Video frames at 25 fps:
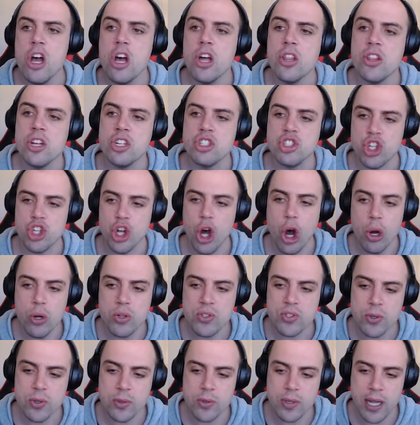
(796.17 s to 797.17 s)
The
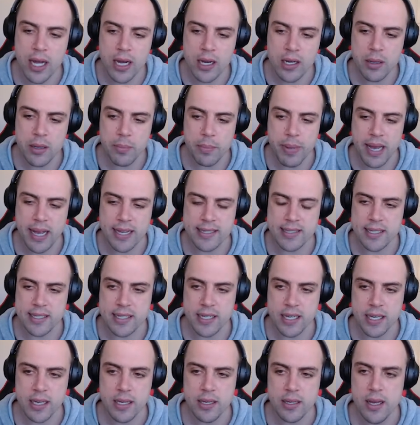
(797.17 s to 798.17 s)
total lung
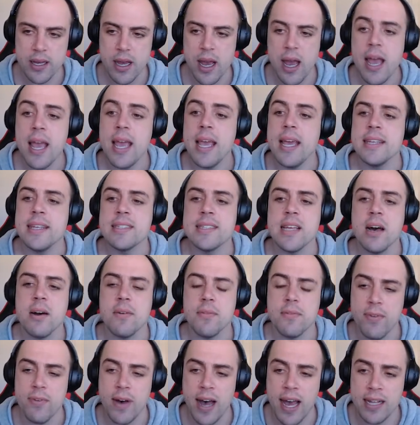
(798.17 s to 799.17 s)
capacity is our
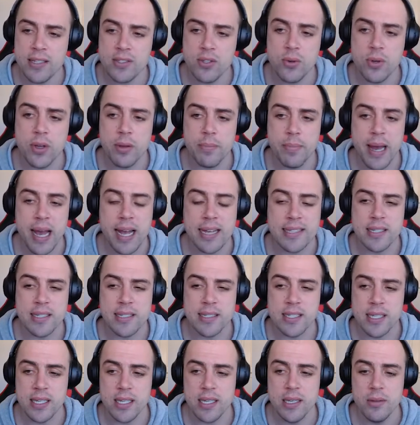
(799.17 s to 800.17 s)
vital
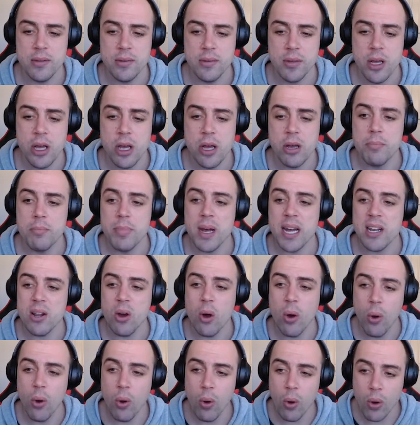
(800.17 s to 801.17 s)
capacity, but
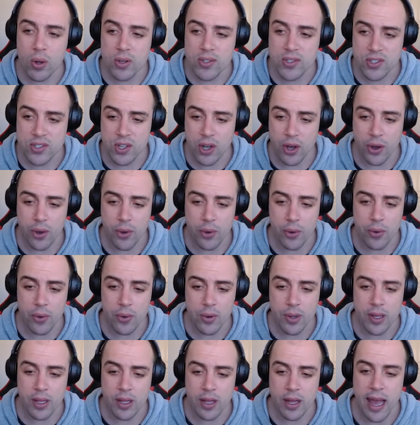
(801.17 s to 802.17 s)
also
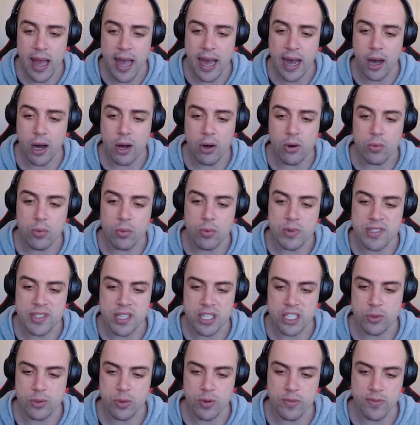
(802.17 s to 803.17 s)
our
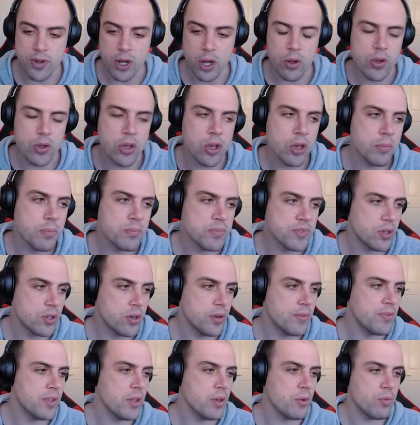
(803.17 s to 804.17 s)
residual volume, sort
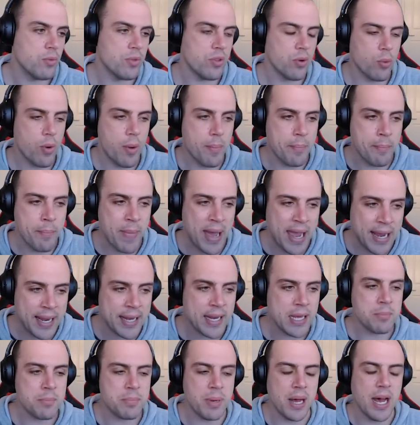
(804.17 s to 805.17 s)
of the
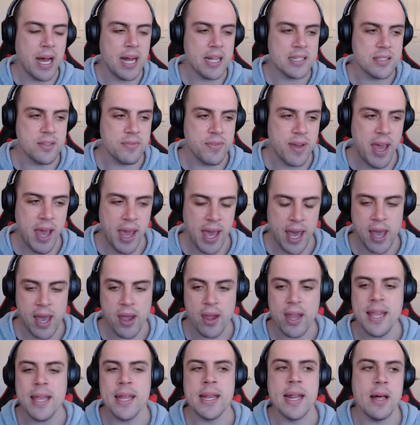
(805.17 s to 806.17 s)
remaining parts of
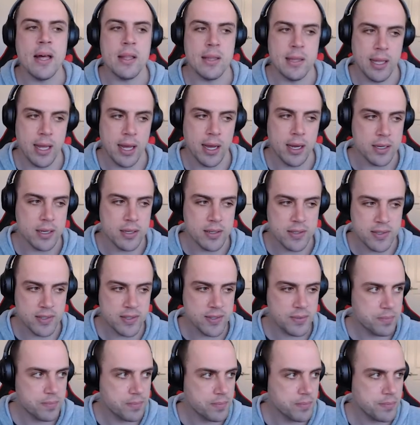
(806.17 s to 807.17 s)
air in our
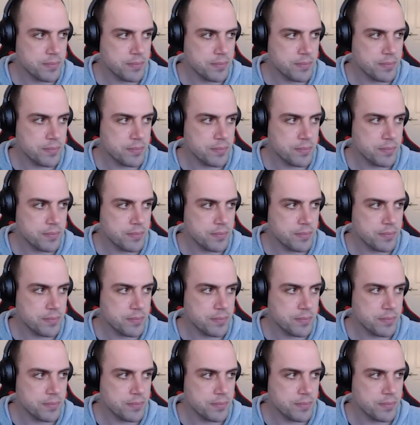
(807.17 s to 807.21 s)
lungs.